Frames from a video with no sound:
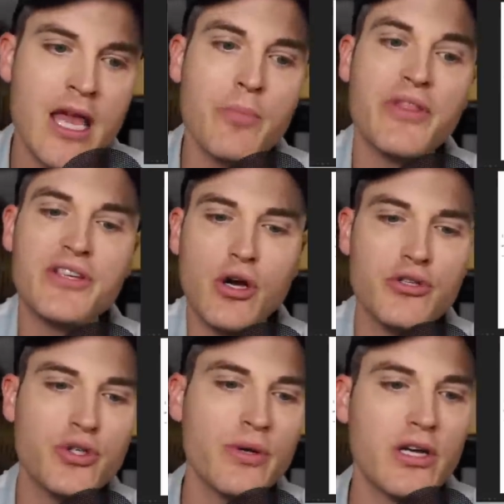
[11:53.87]
But this
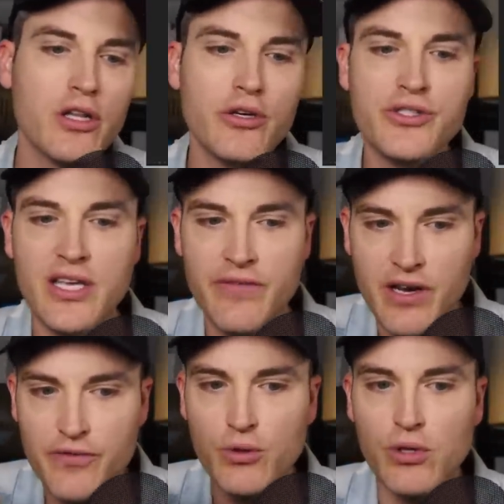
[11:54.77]
also includes,
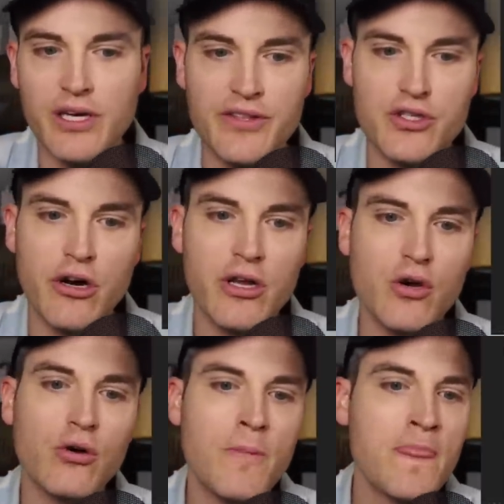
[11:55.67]
even if you look at this
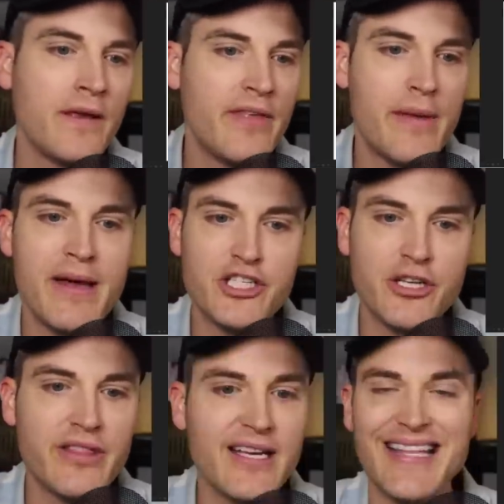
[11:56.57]
article, they
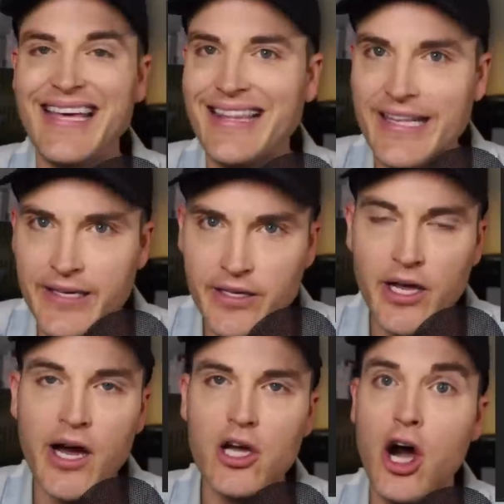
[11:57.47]
mention things like
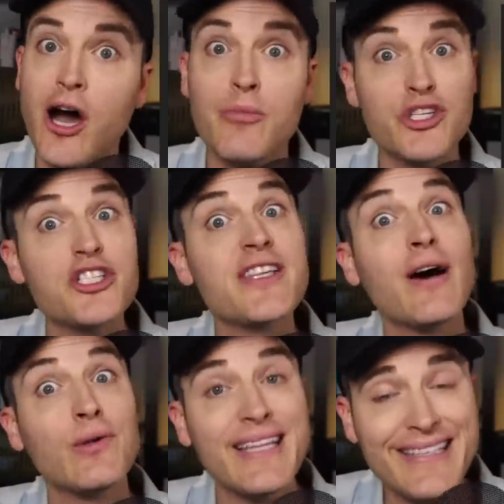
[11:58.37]
lynda.com, which is
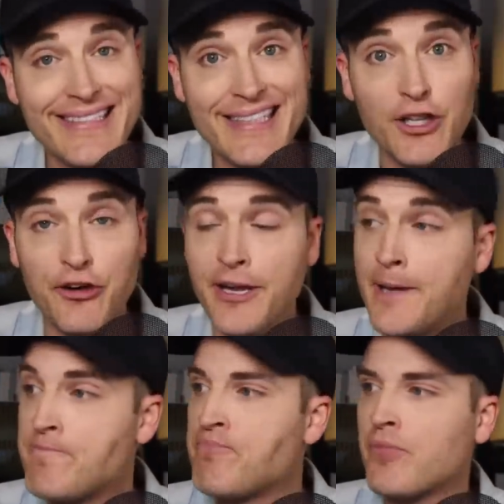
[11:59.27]
now LinkedIn Learning,